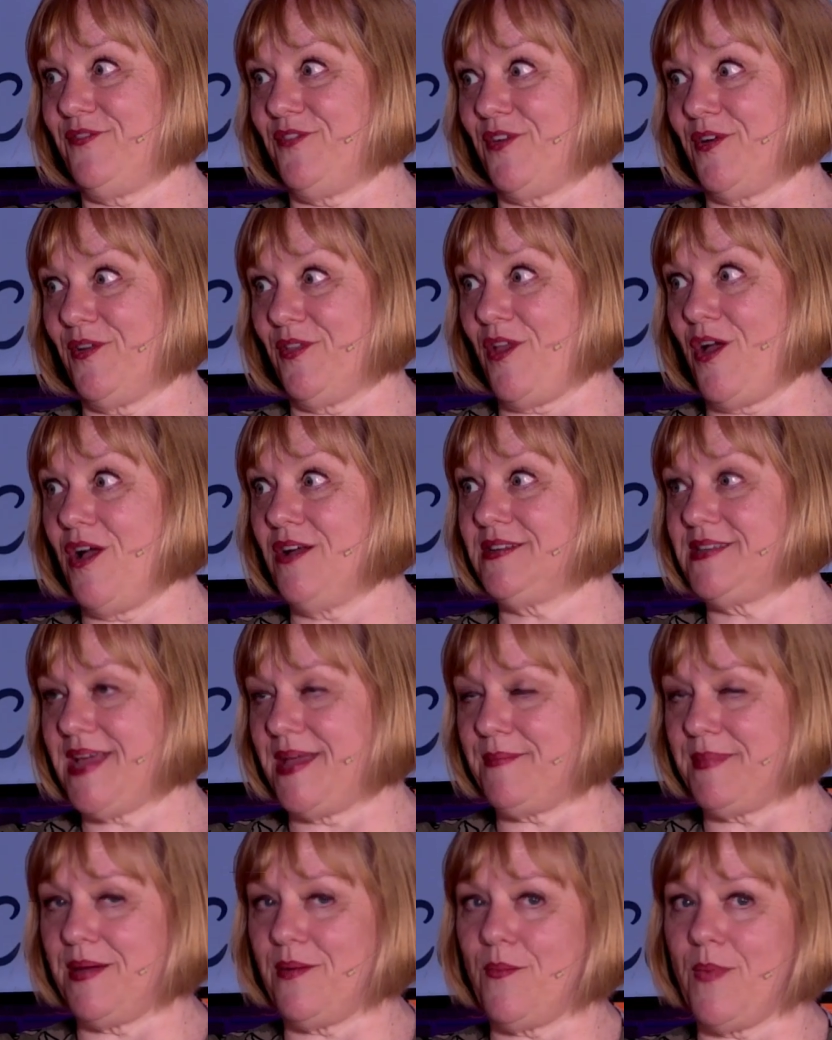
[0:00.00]
For a long
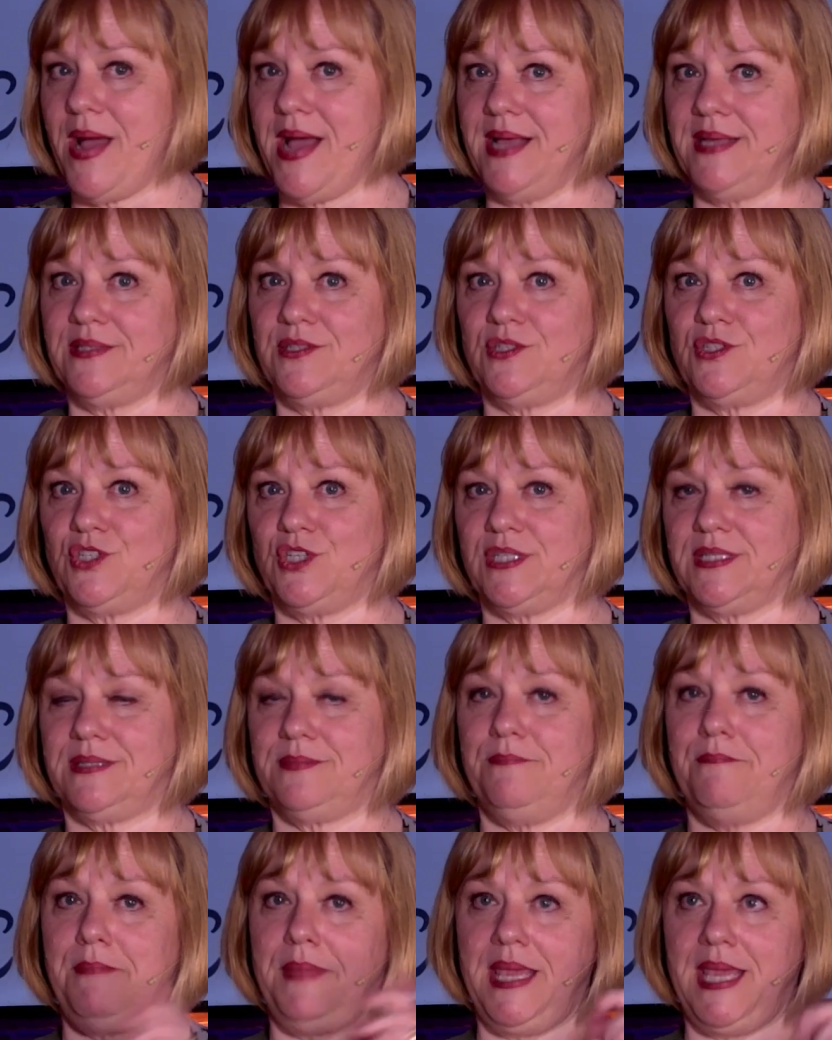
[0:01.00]
time, it was
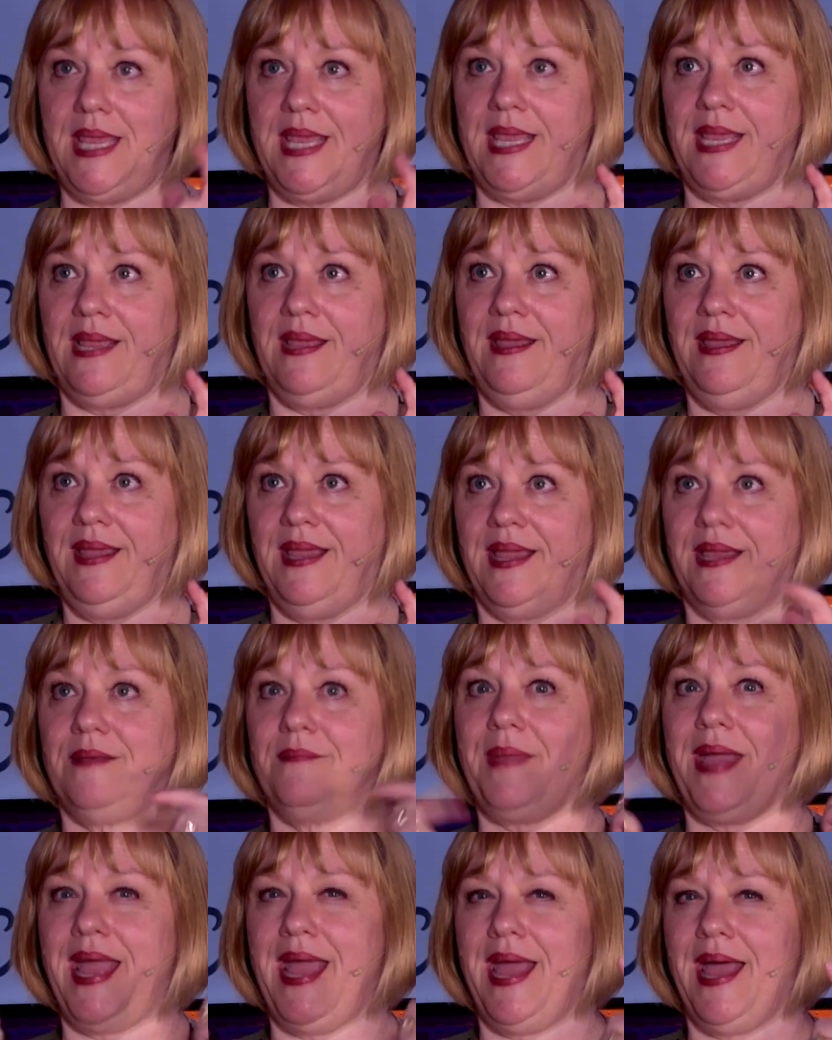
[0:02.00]
just me in
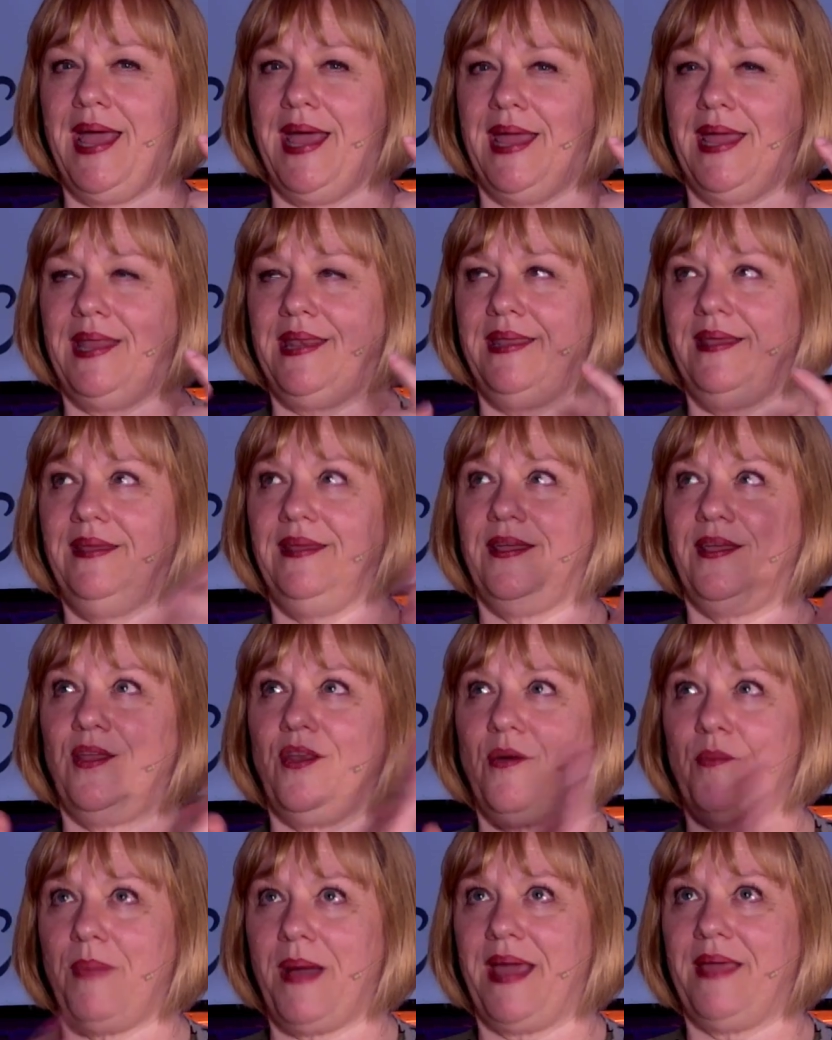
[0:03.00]
my head, you
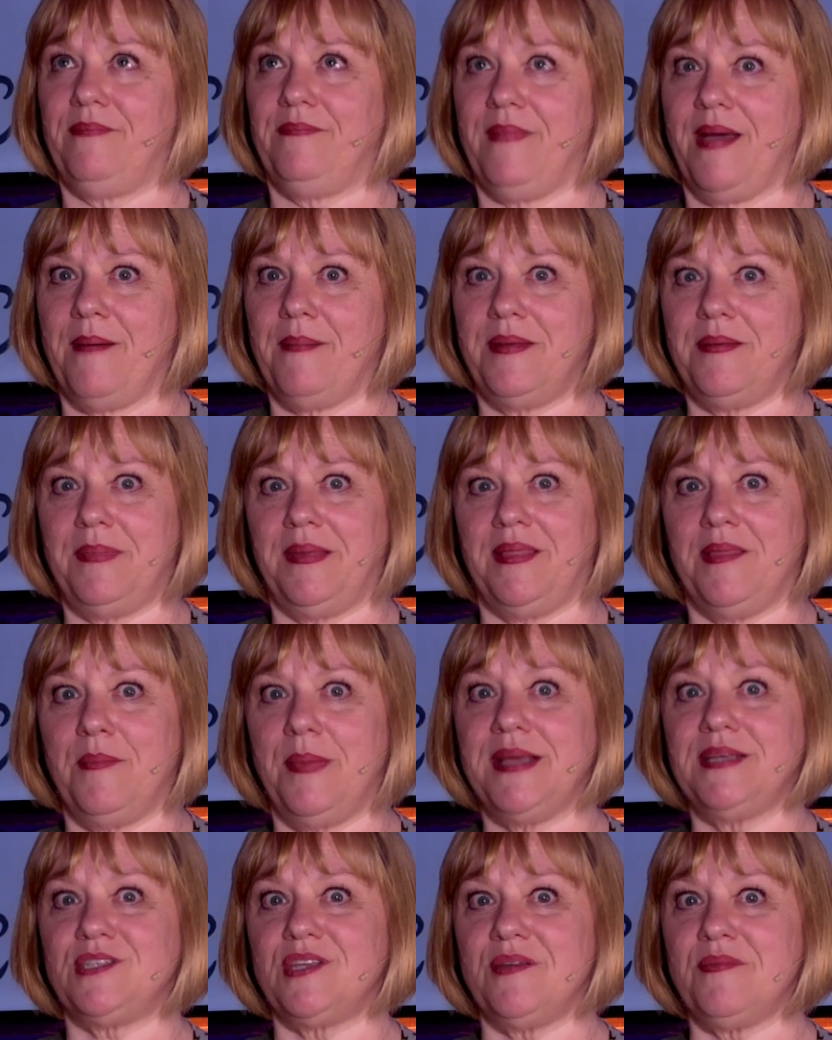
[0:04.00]
know, I'm going to be in the
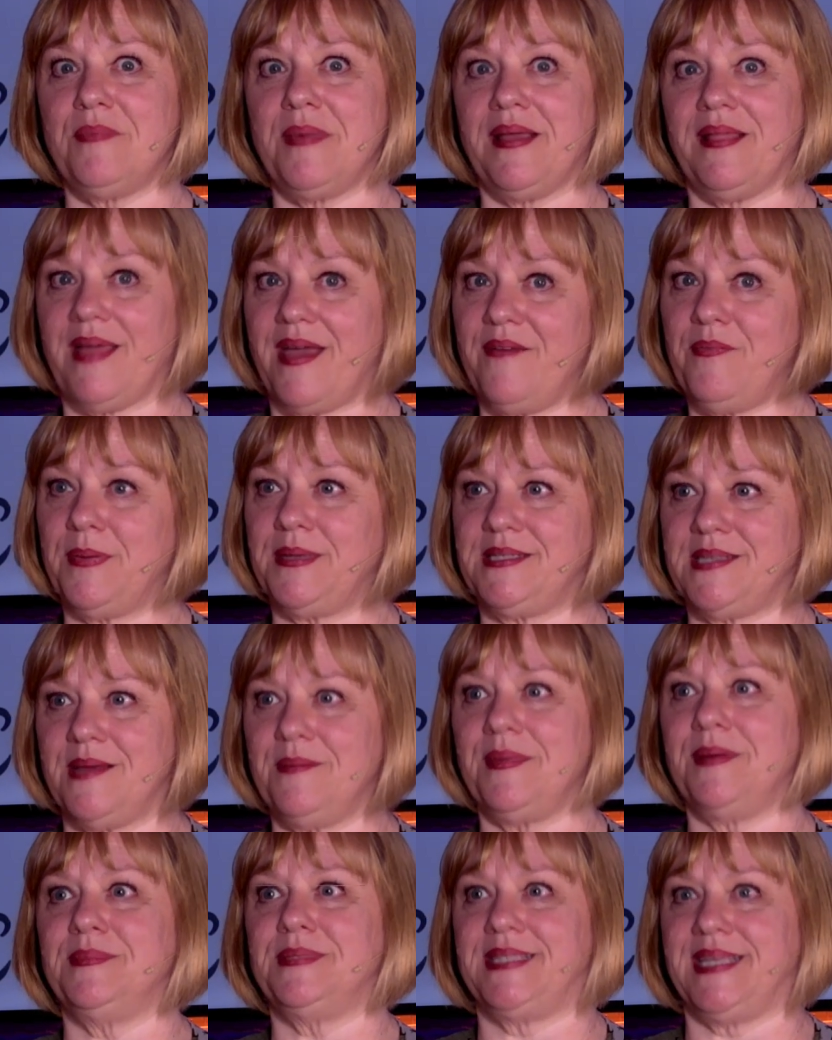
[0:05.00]
best shape of my life by the
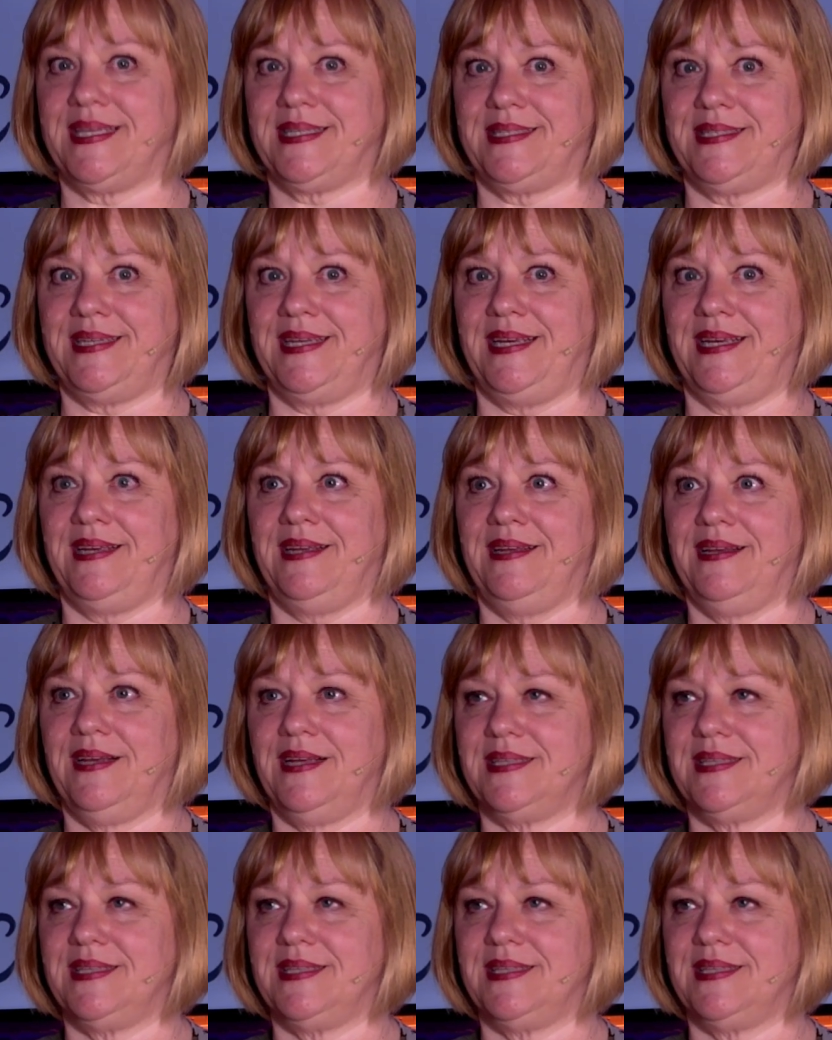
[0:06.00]
time I'm 60.